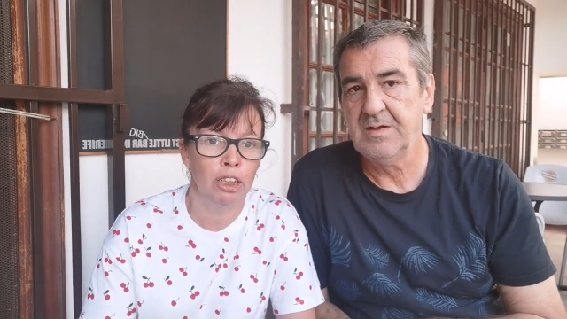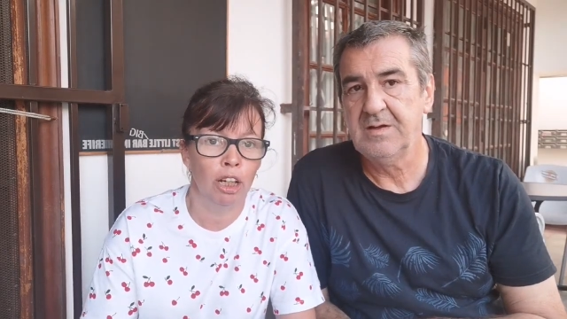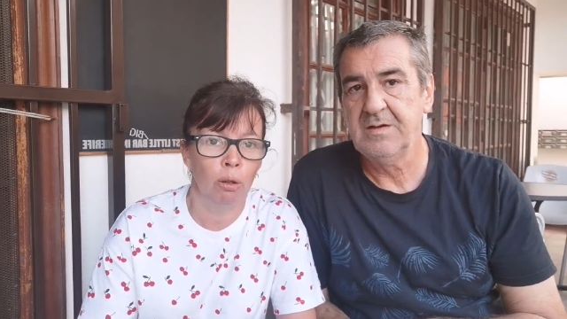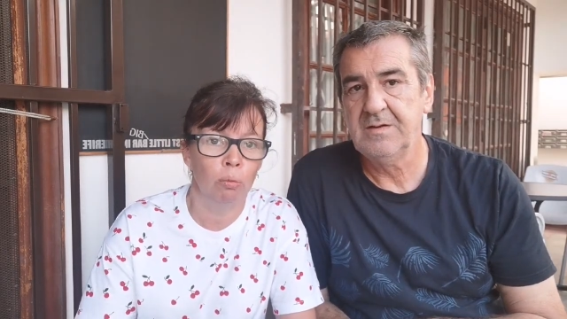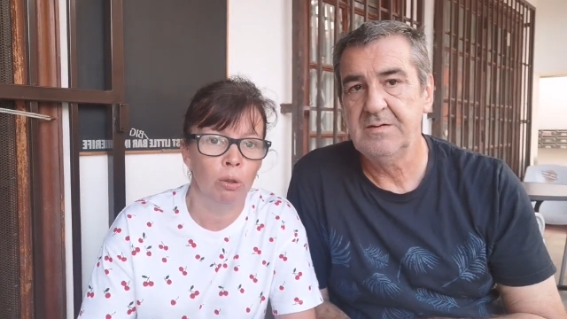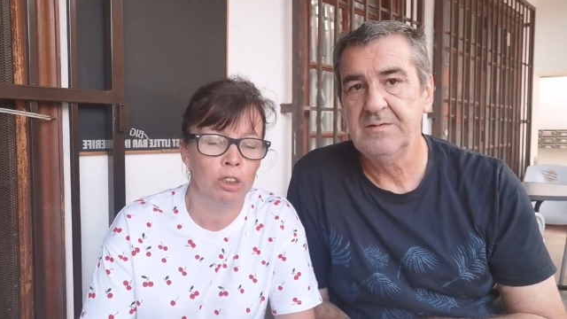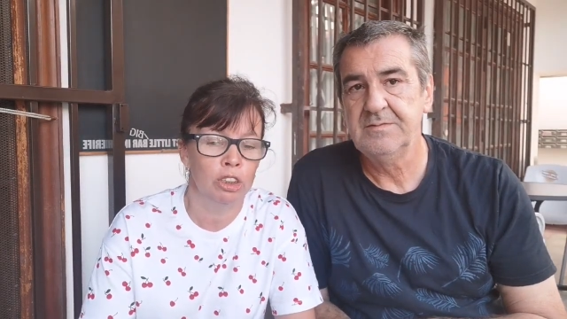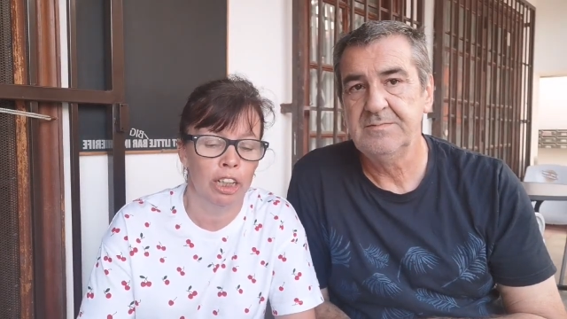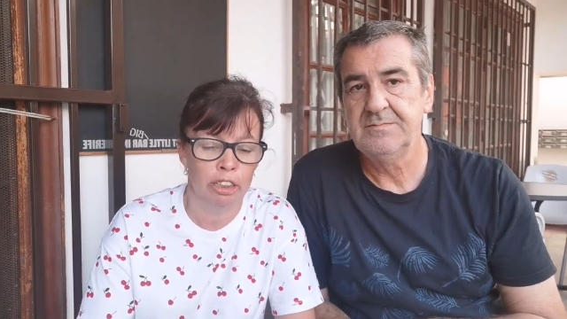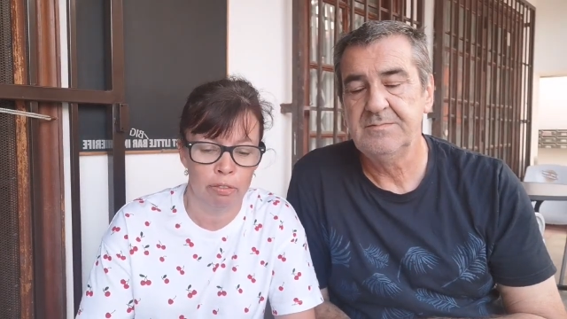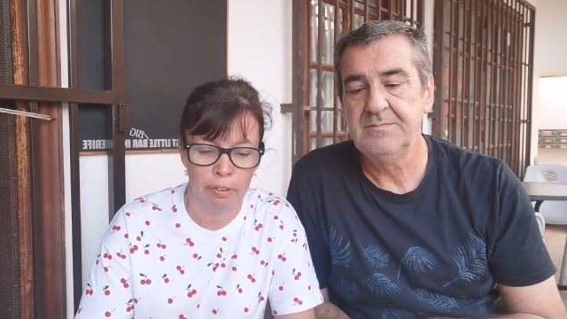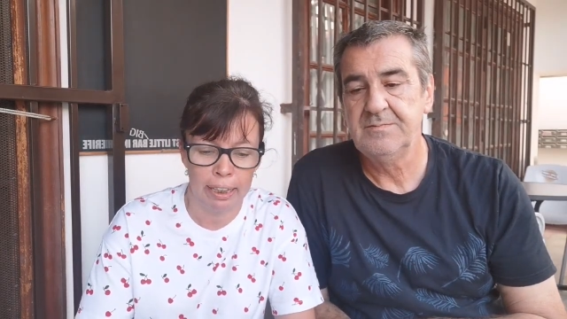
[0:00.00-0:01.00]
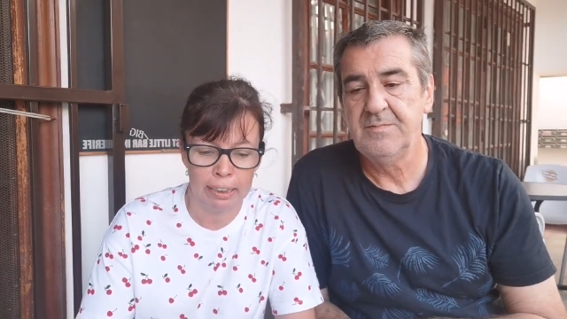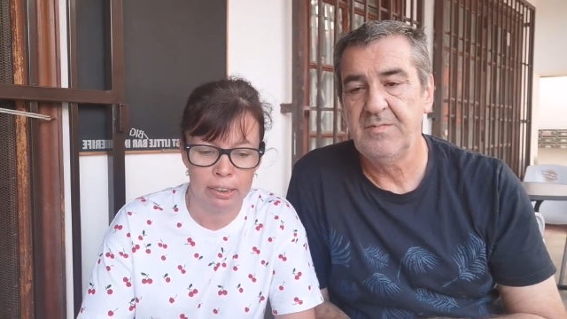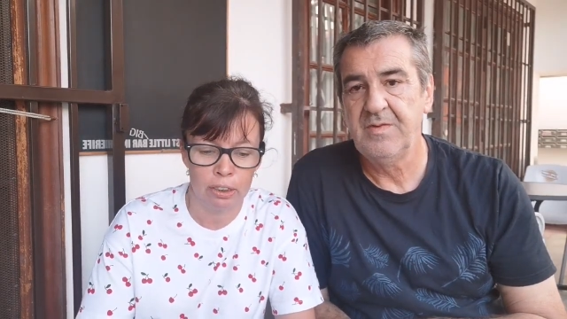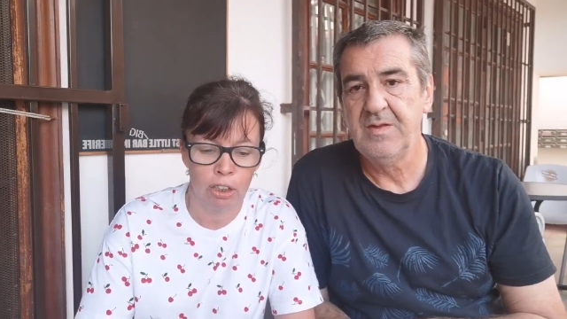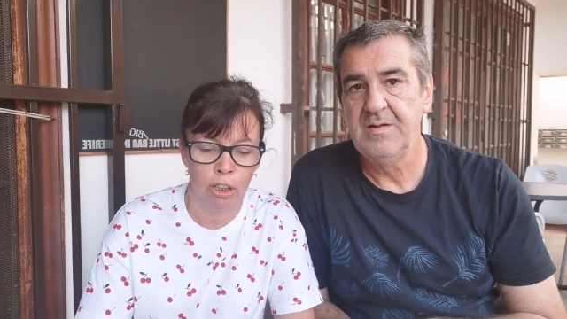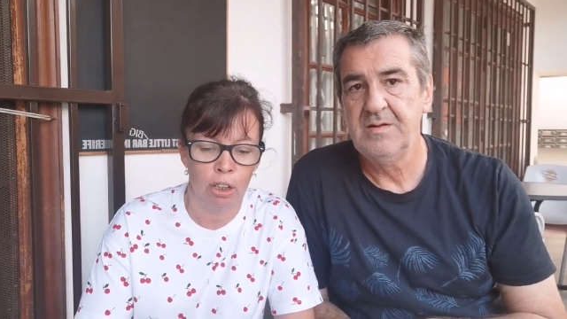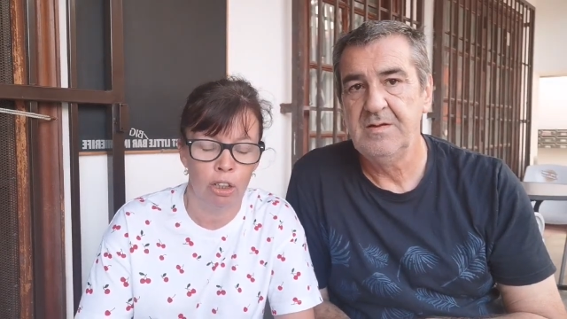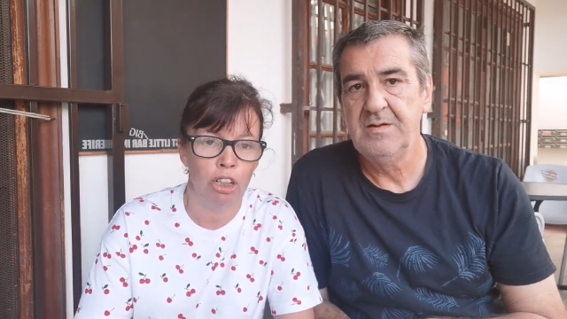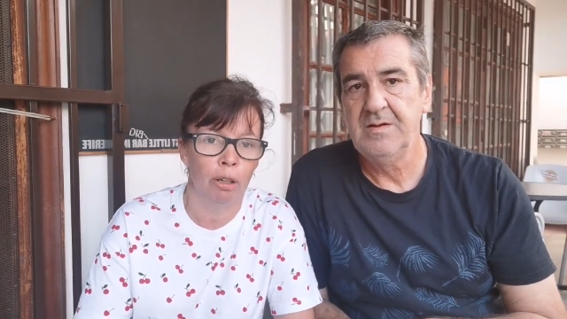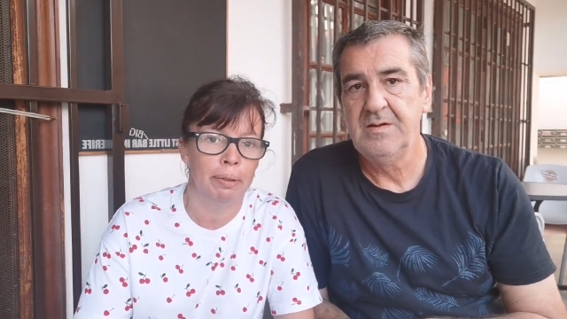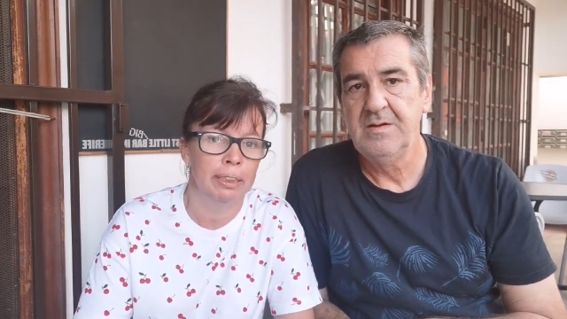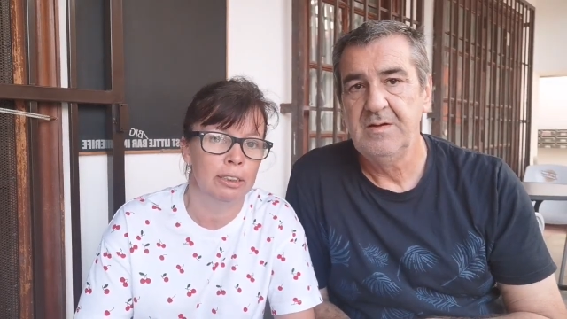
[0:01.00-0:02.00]
Speaker 1: know what side effects are
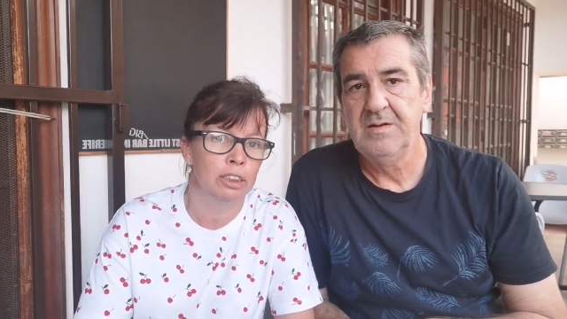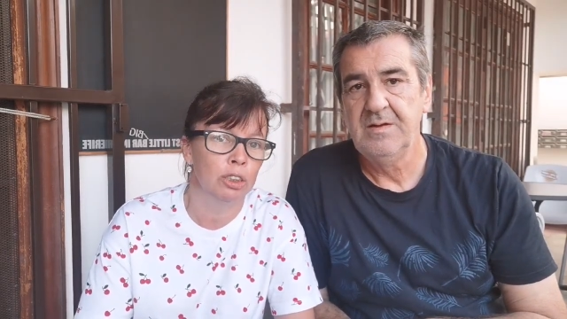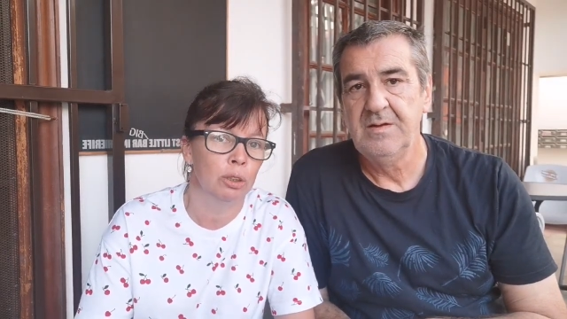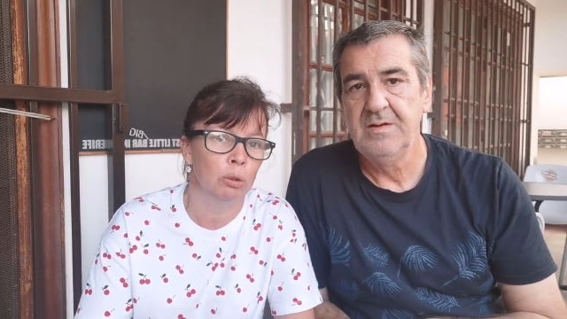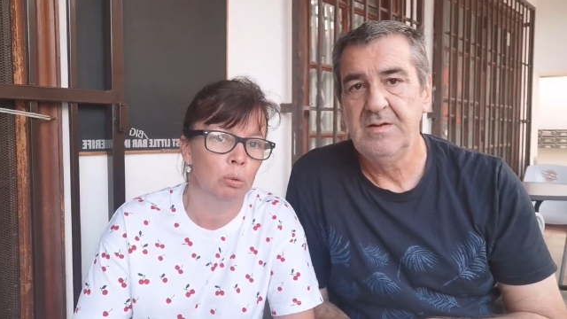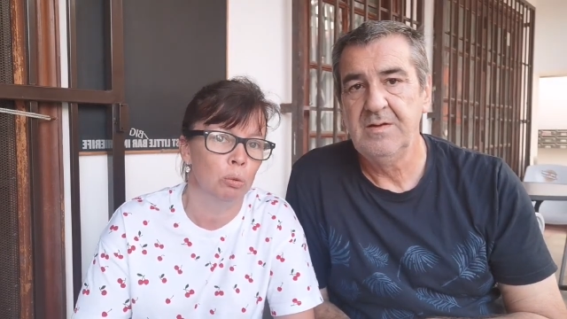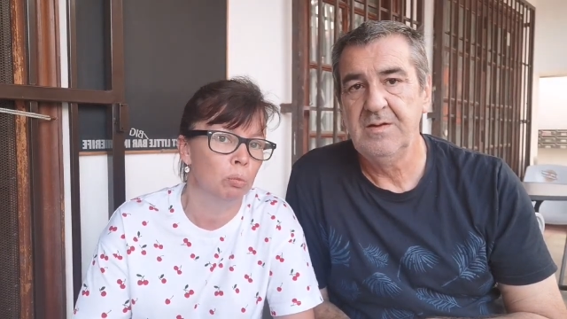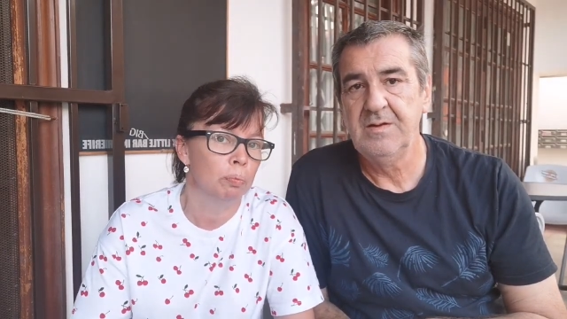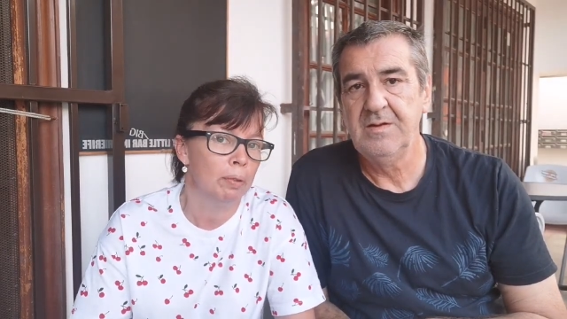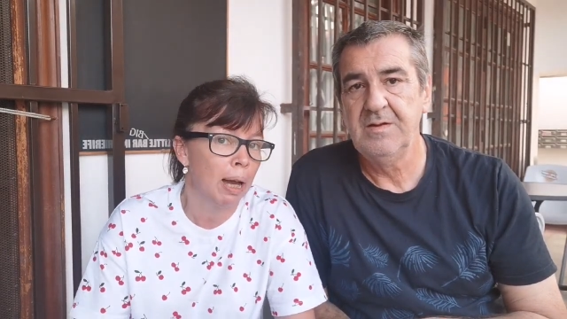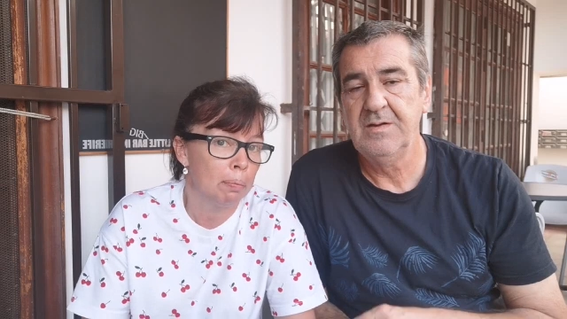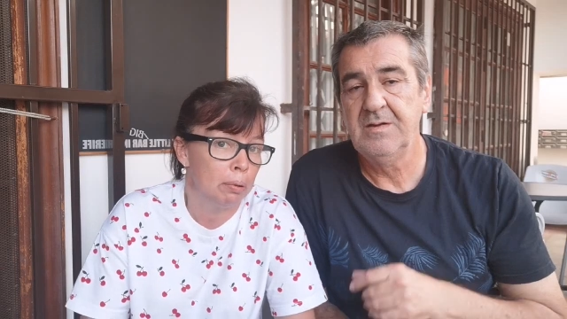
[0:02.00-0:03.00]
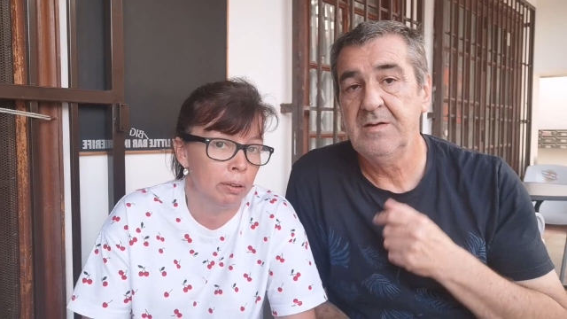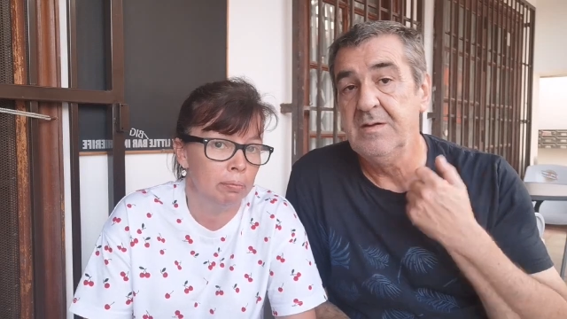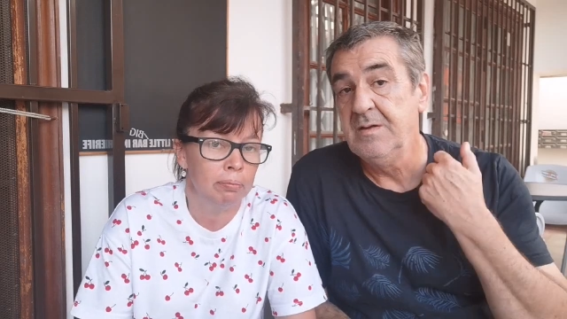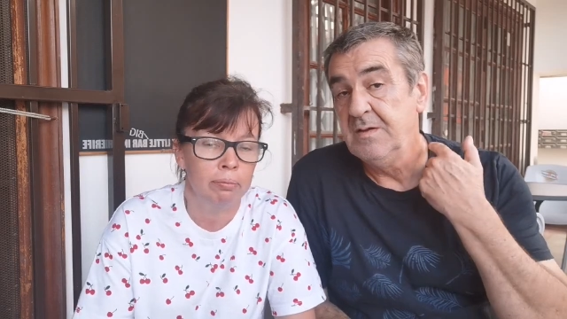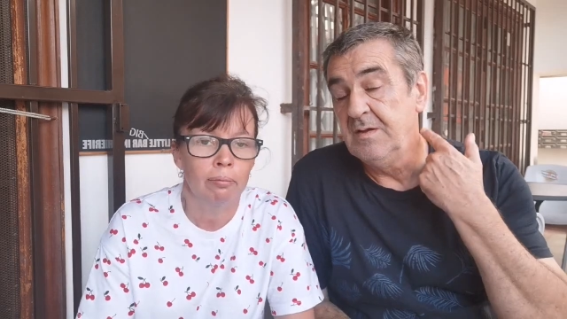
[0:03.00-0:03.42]
going to happen.